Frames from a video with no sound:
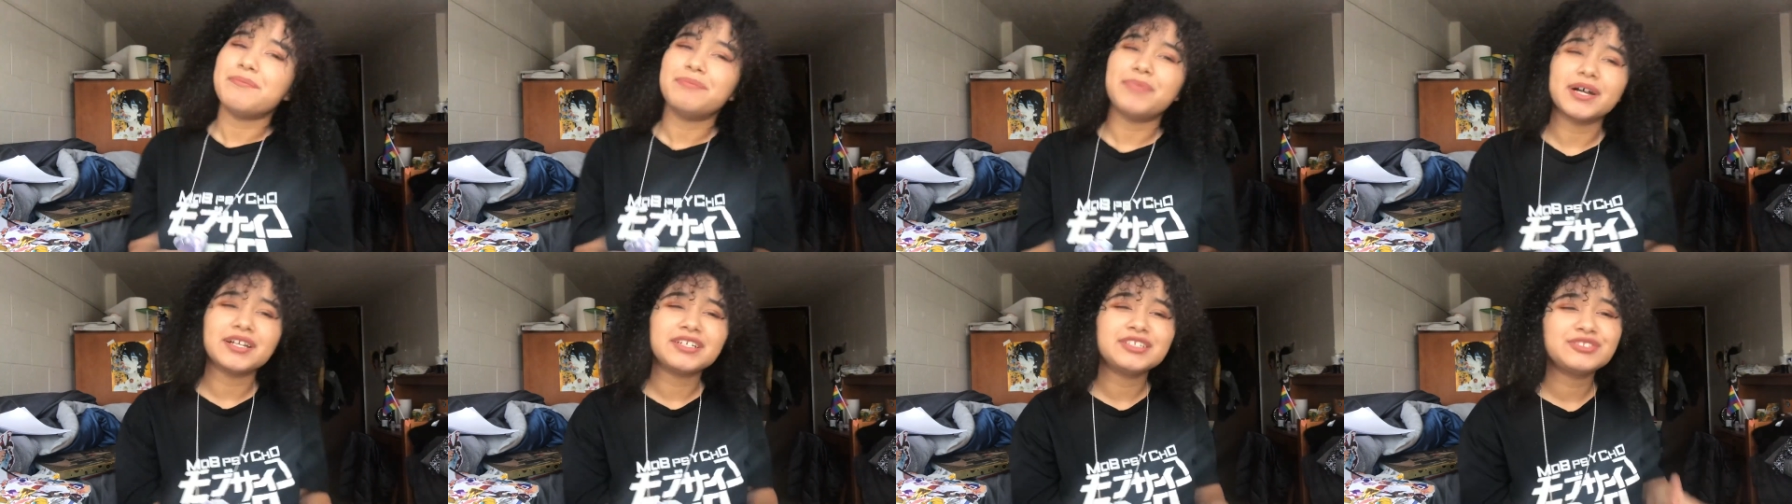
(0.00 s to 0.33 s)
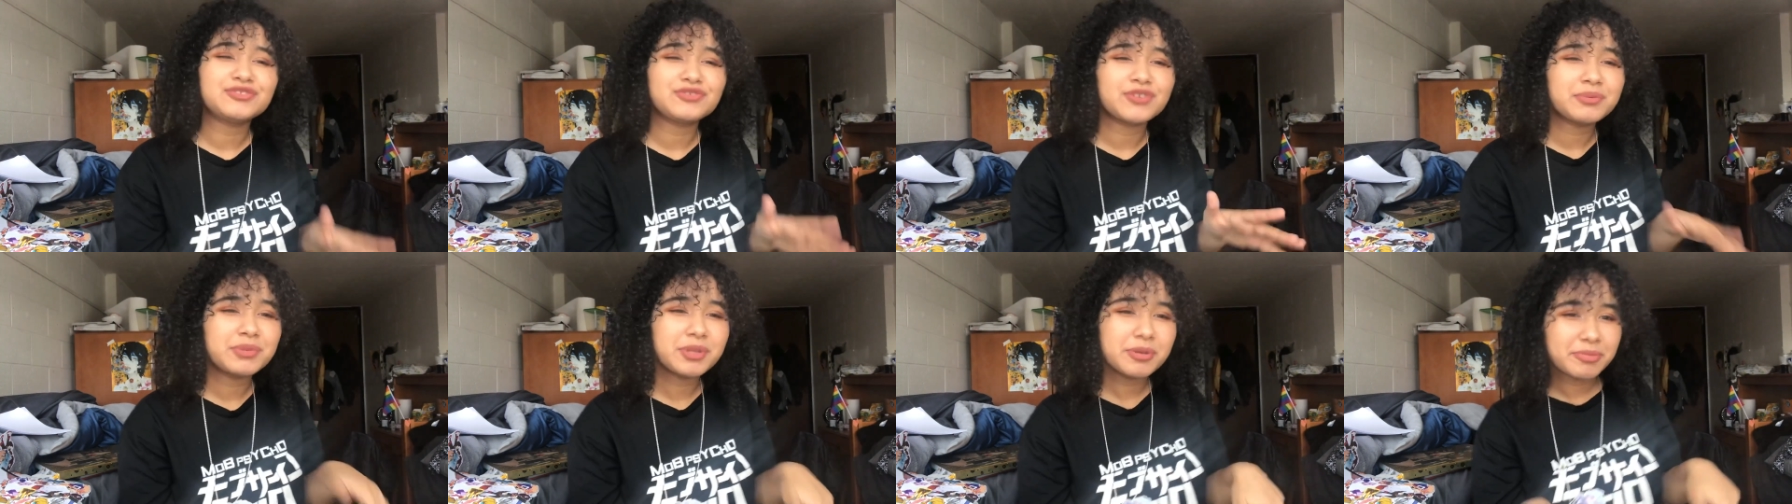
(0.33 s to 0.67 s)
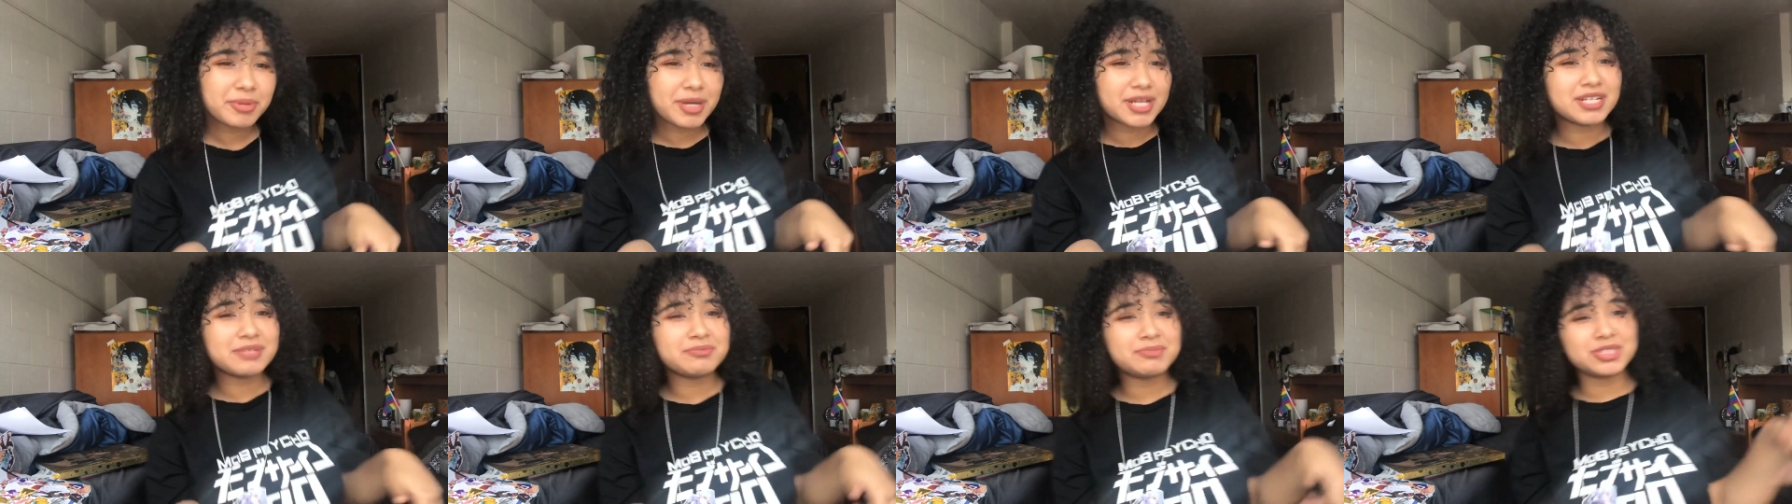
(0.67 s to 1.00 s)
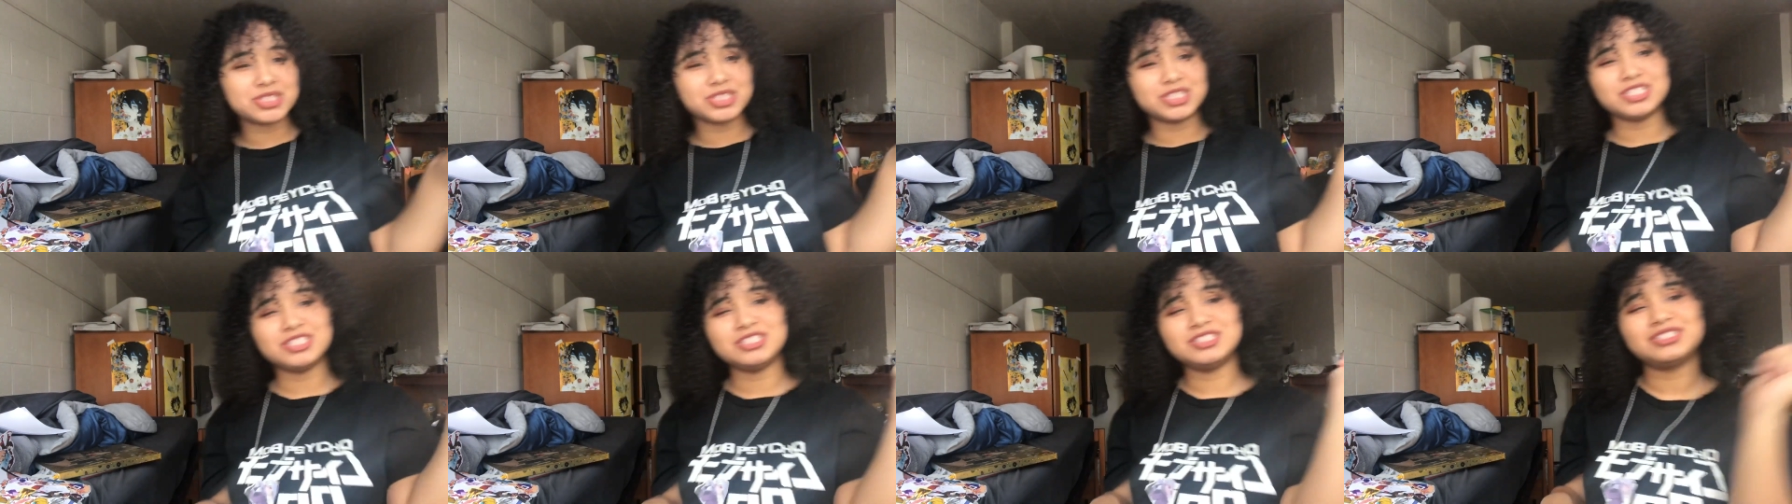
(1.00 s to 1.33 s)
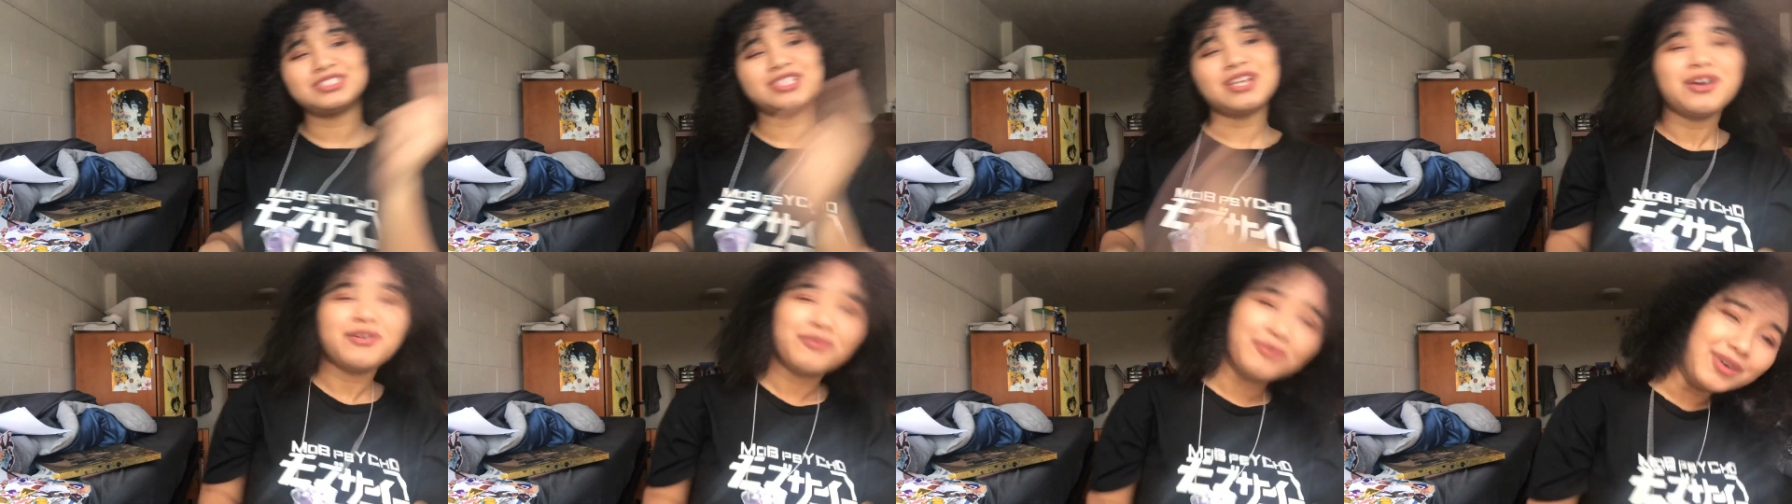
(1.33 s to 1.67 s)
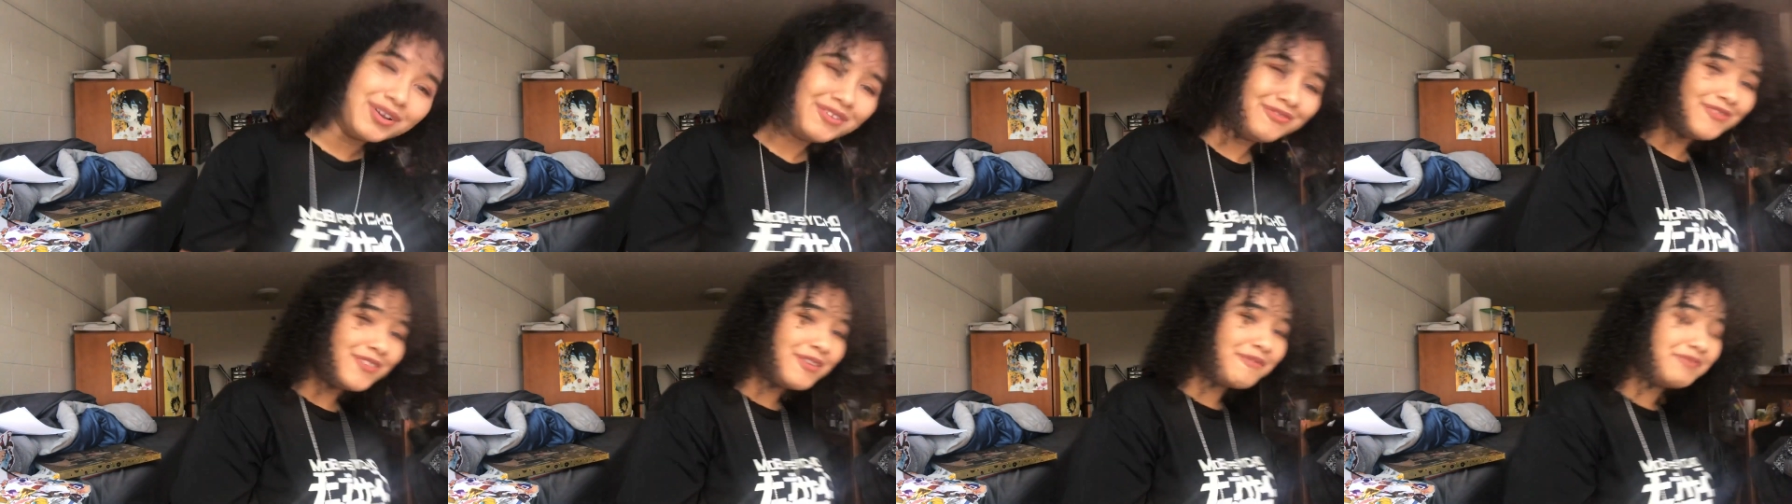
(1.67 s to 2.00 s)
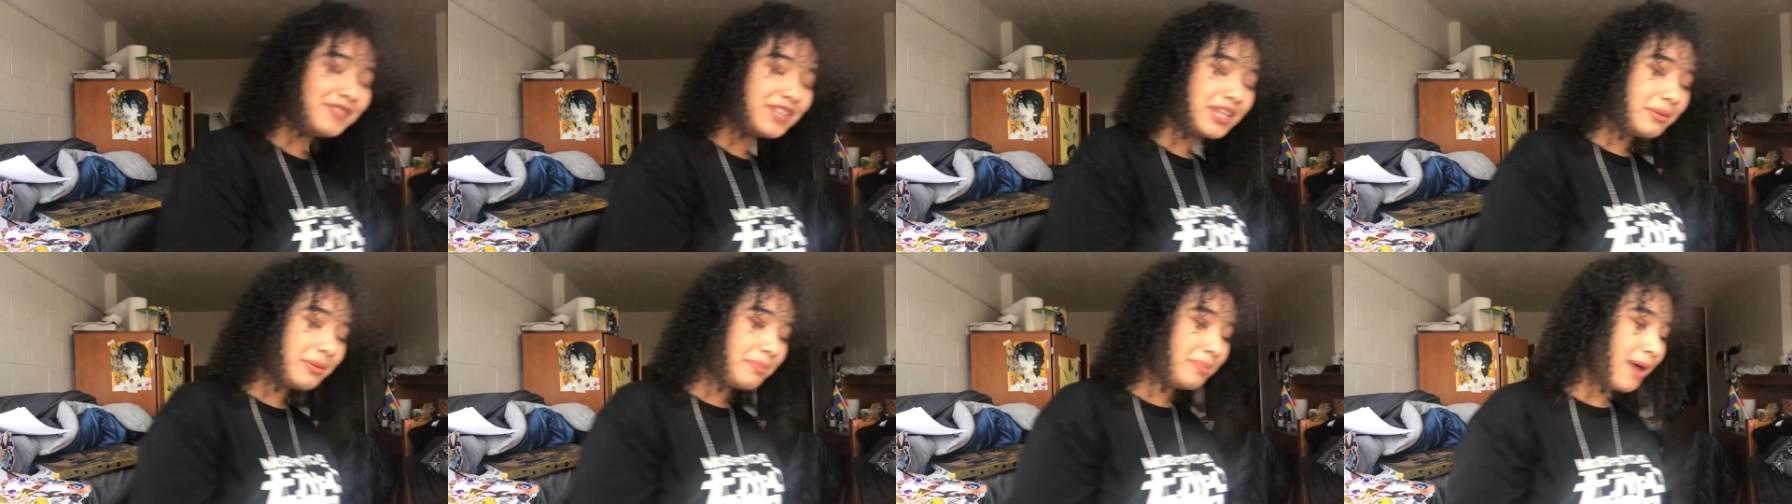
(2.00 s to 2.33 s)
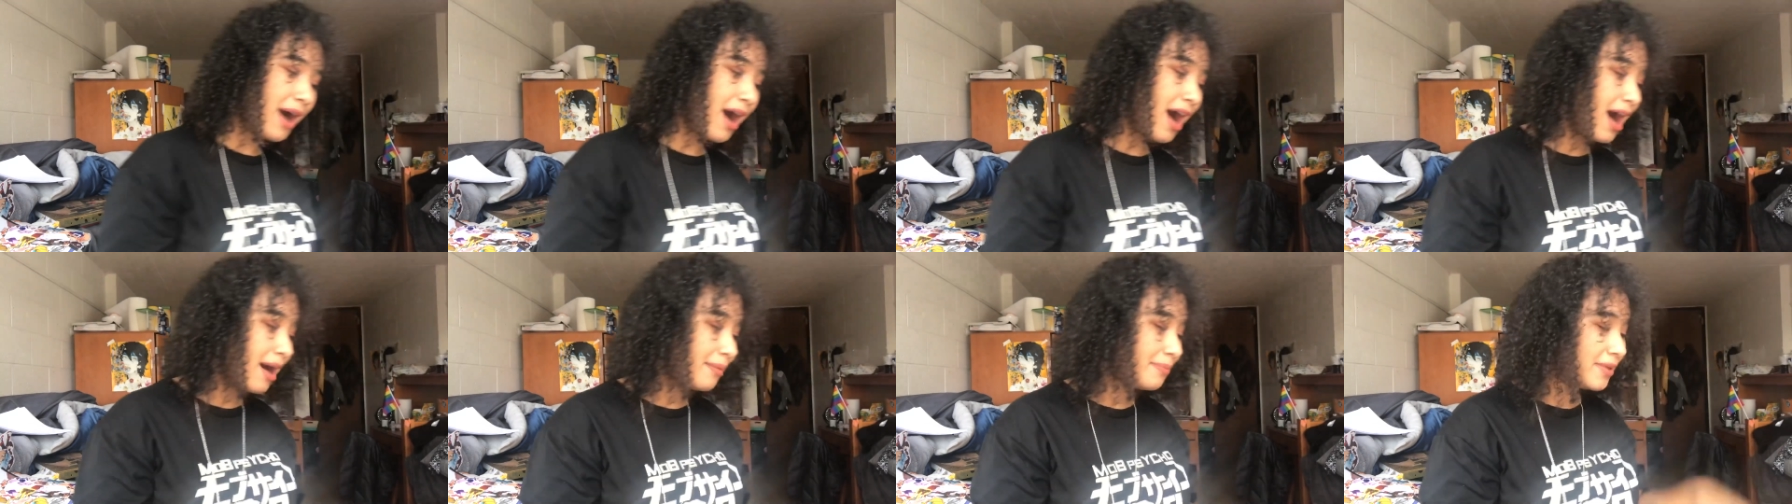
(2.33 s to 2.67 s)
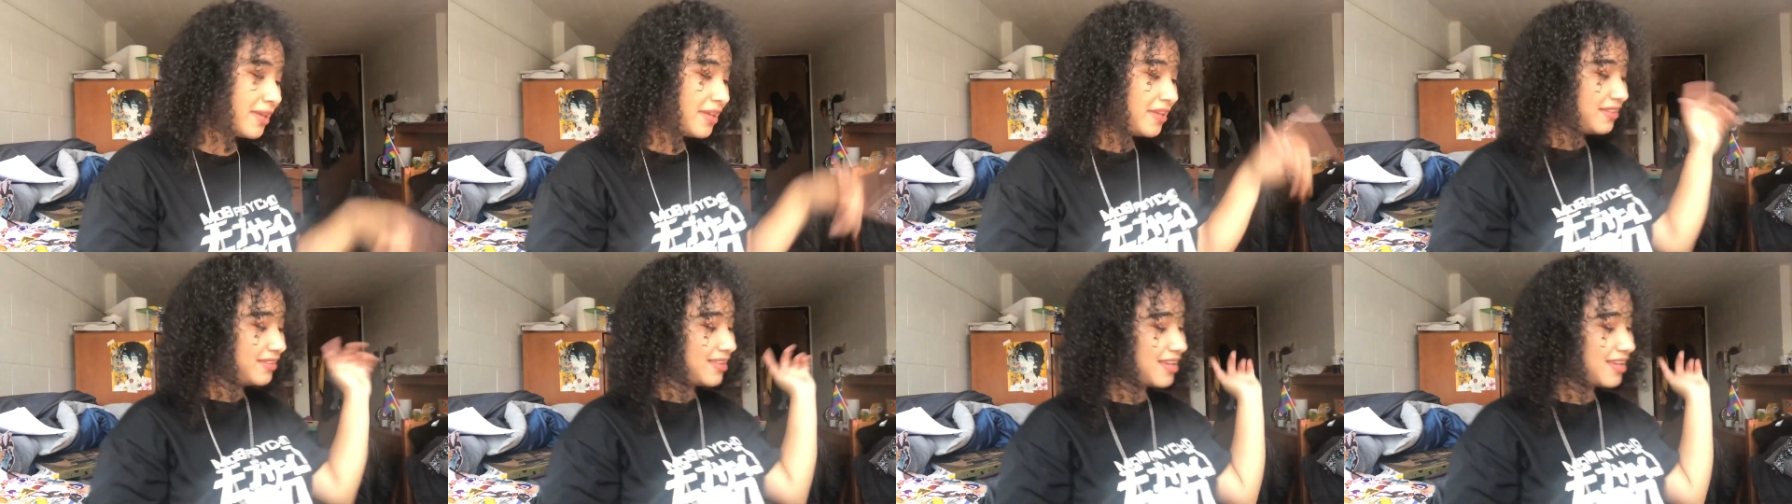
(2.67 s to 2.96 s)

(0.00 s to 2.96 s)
Buttons from the button machines, $1.50 a pop.